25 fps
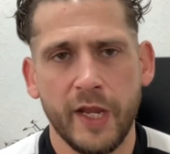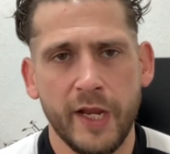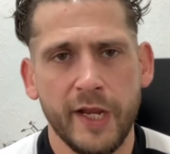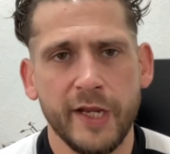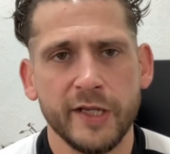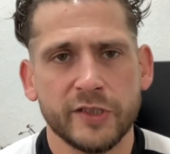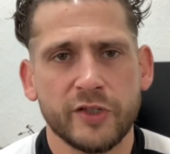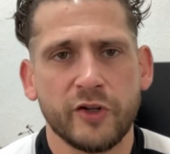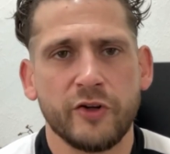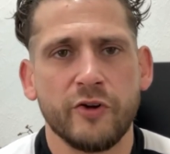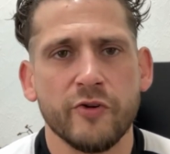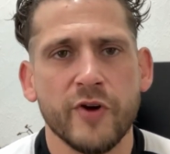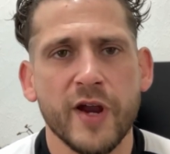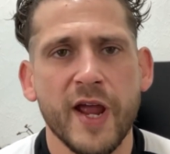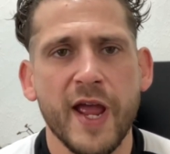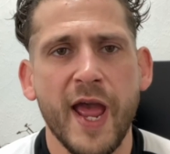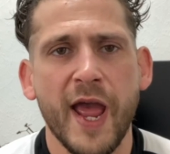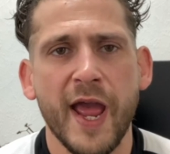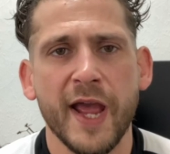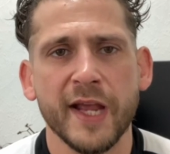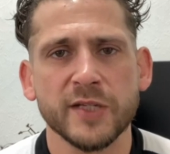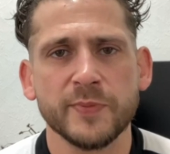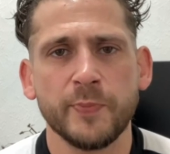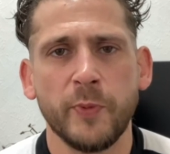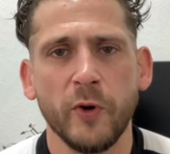great
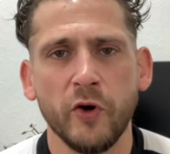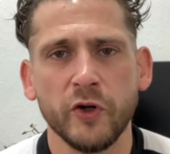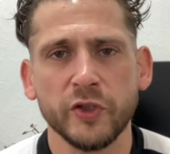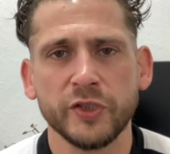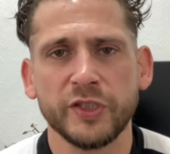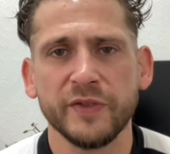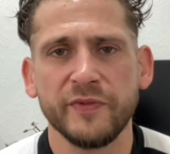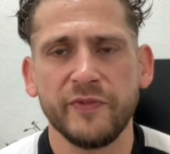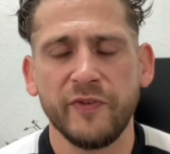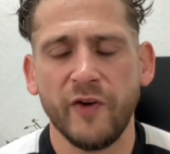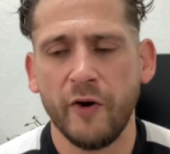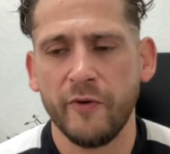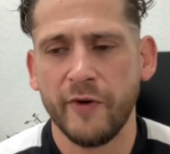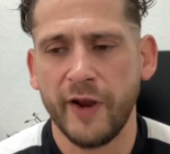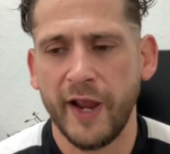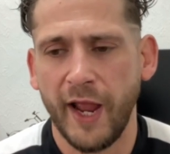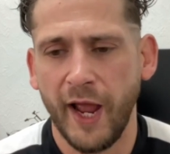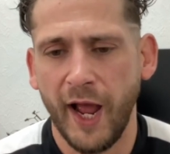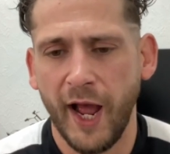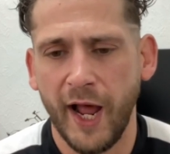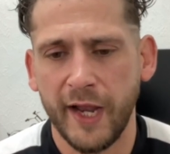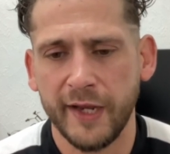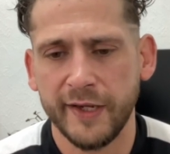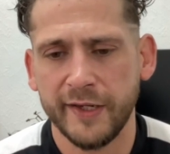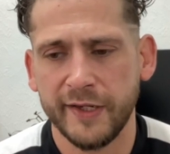exposure for it,
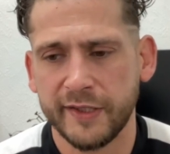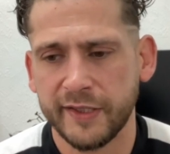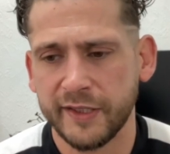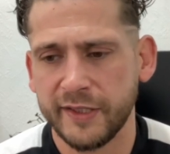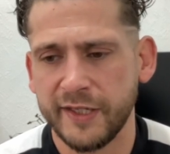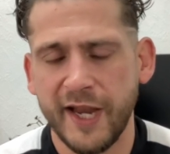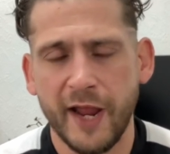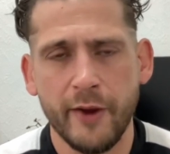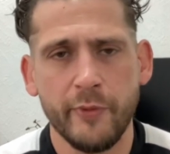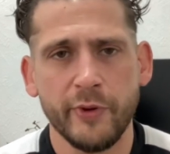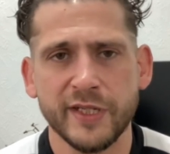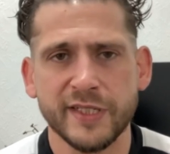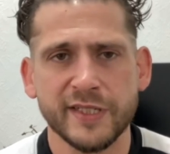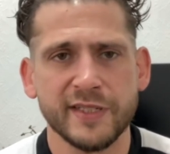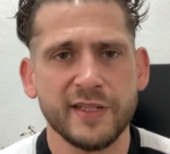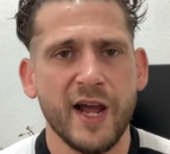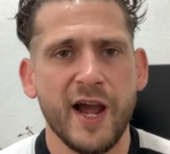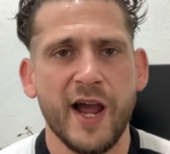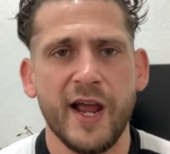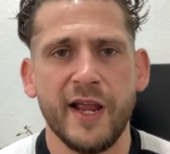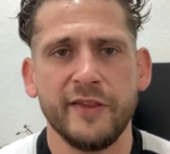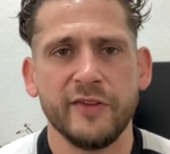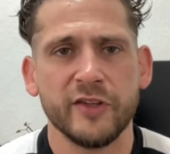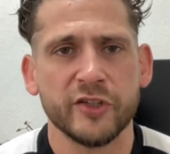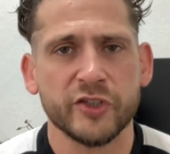and now he's
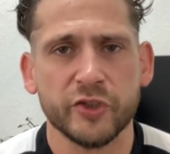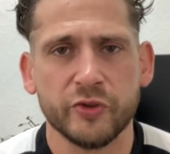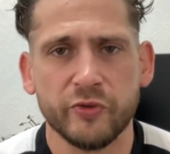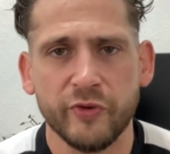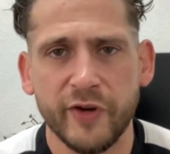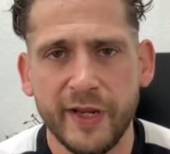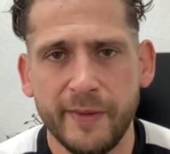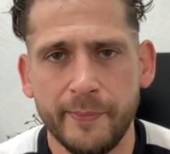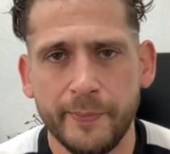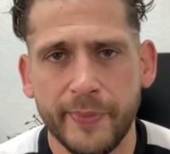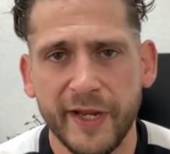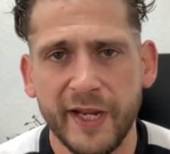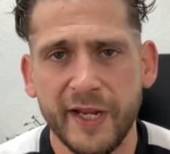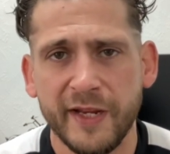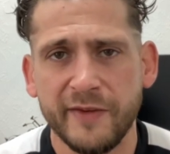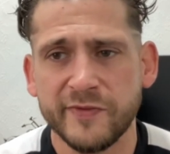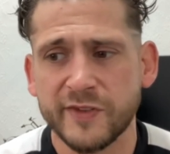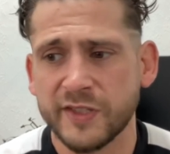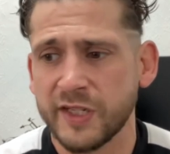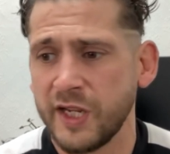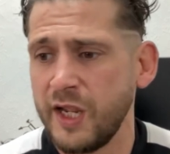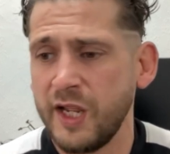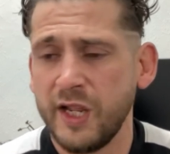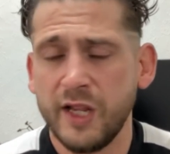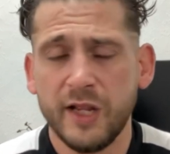starting the street beefs.
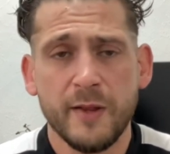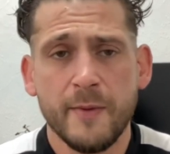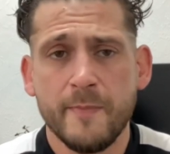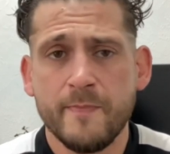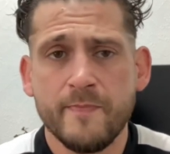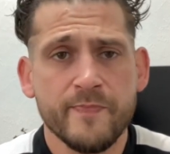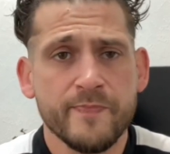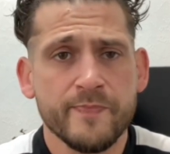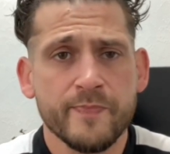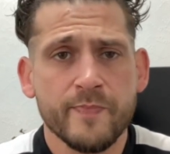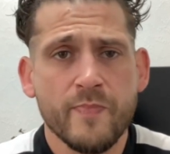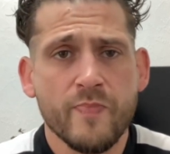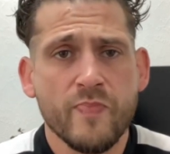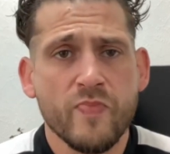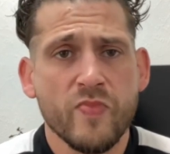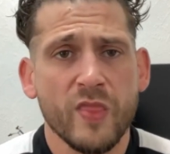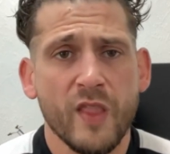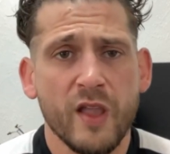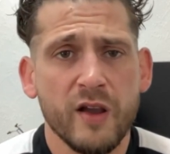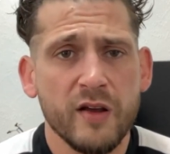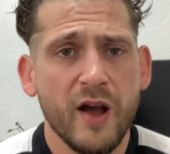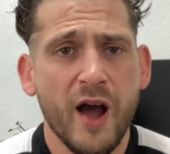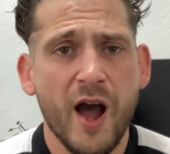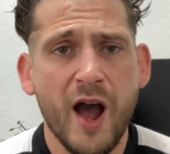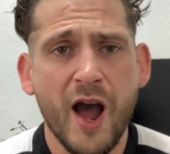
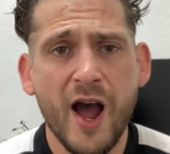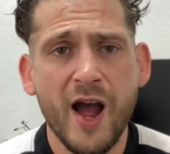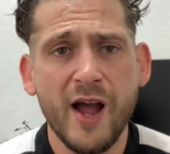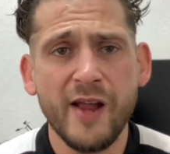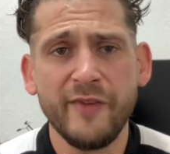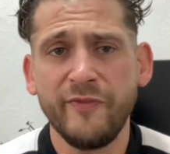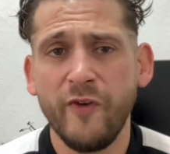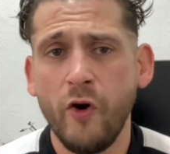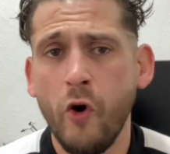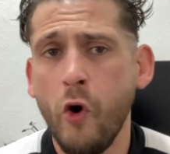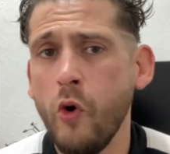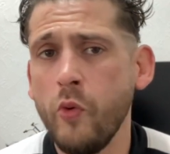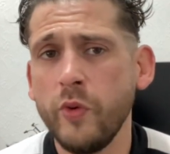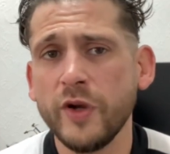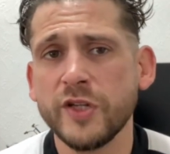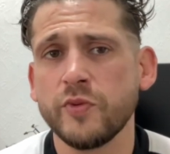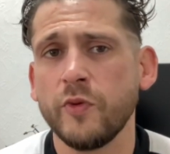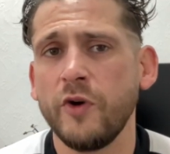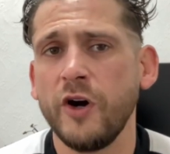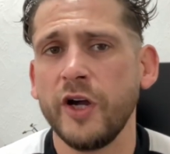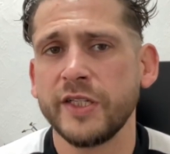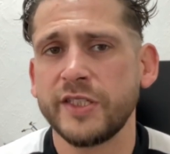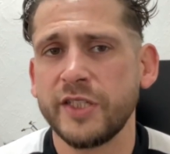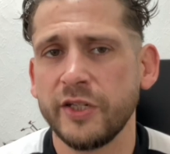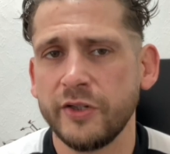I've always
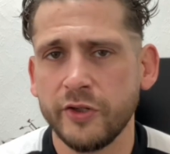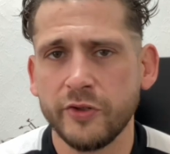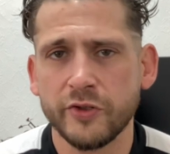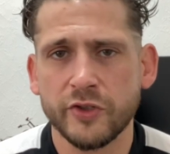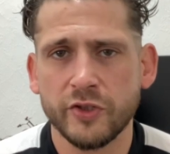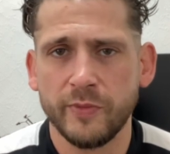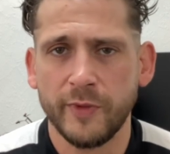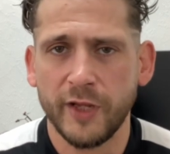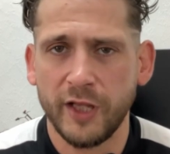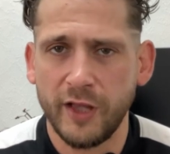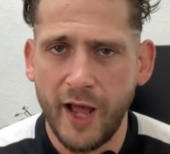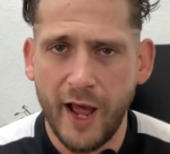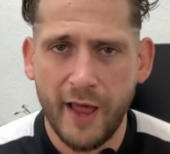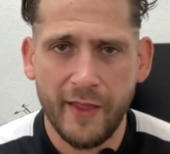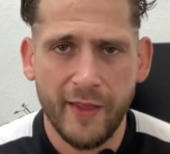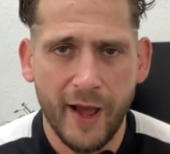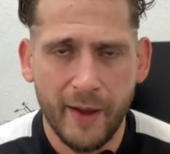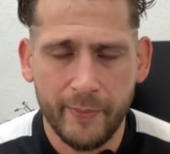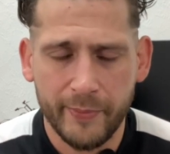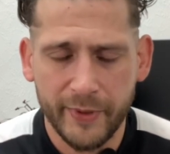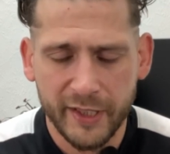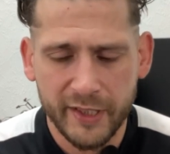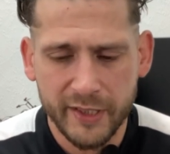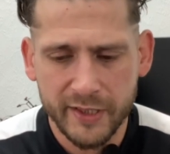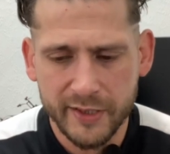wanted to do something like that,
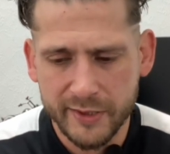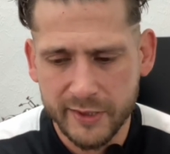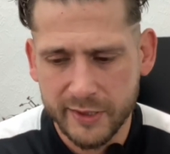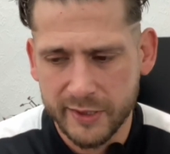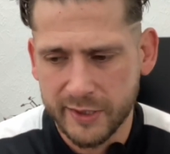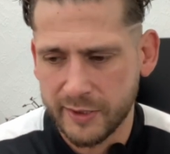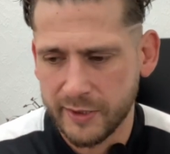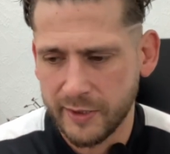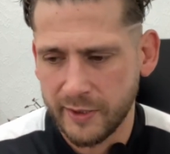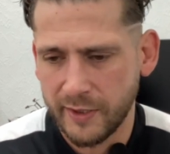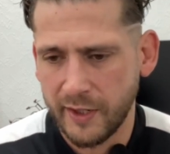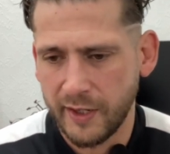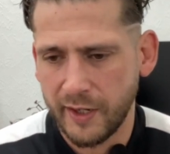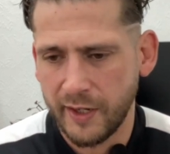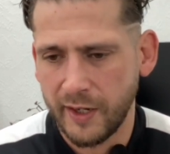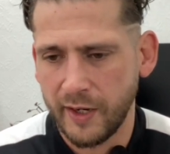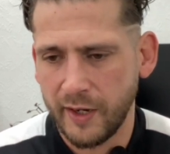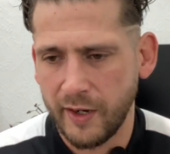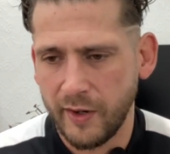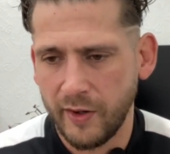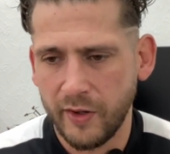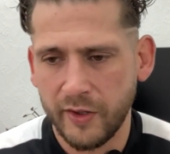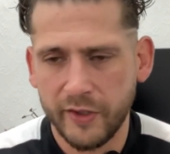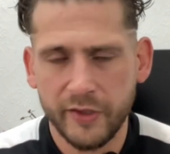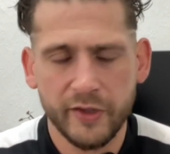because,
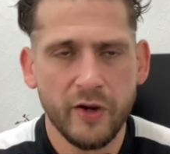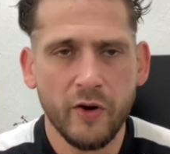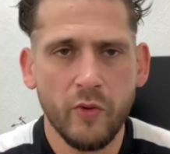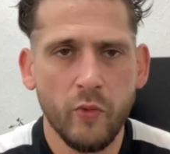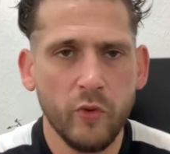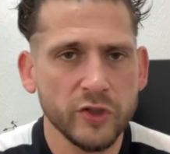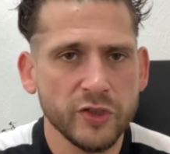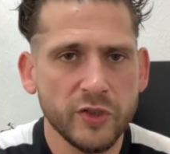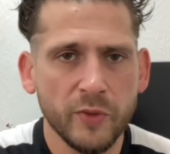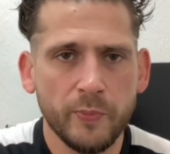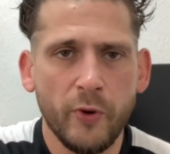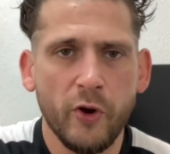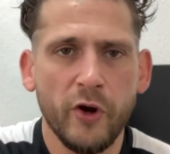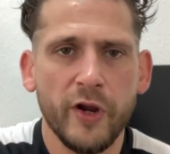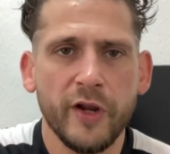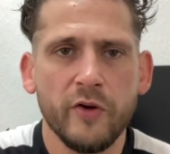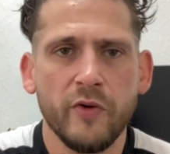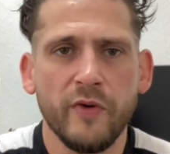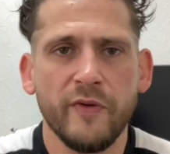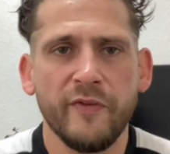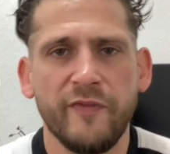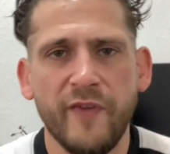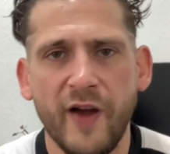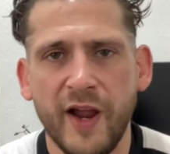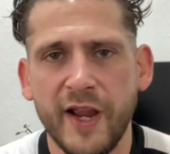you know, what's the point in
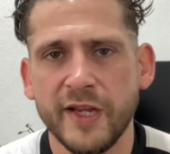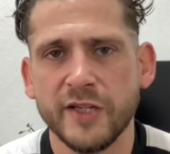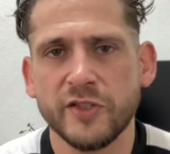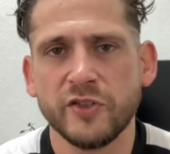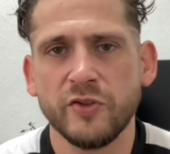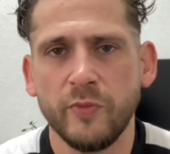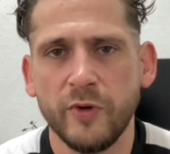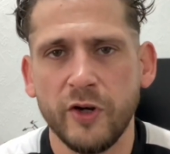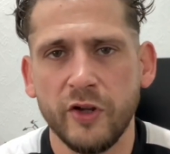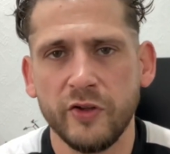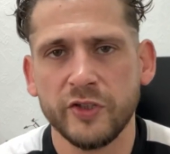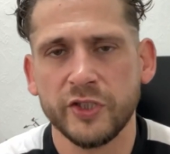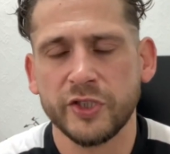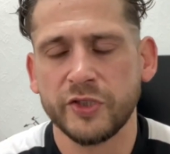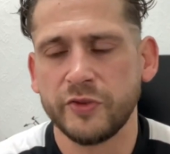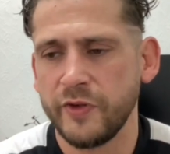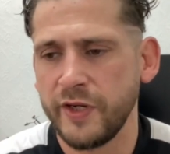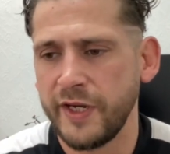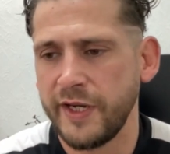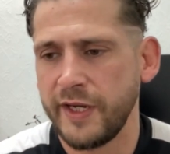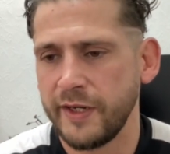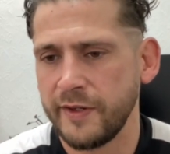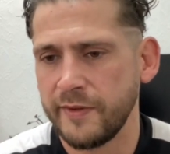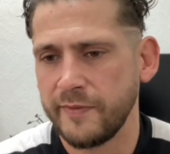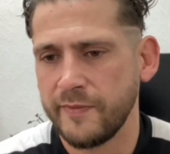going fighting someone on the
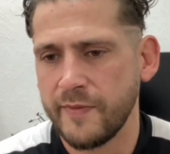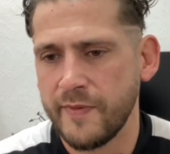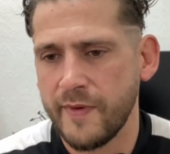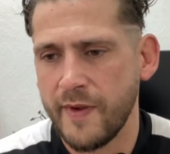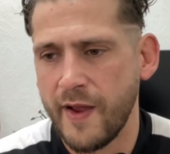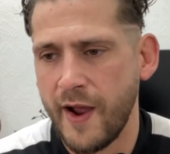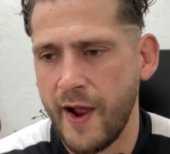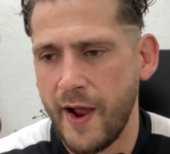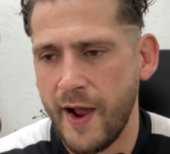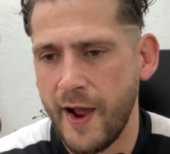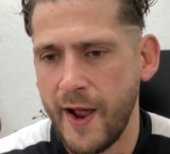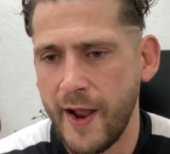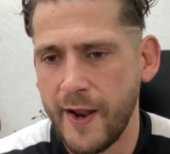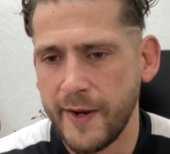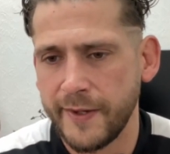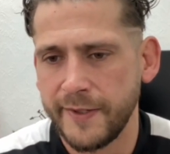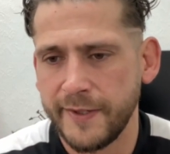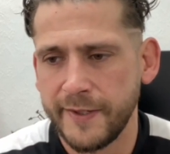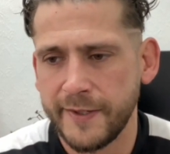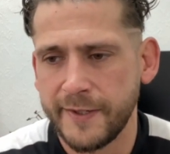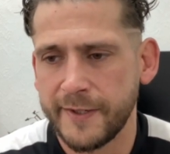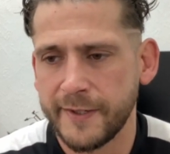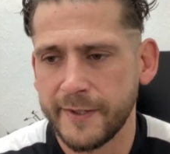street and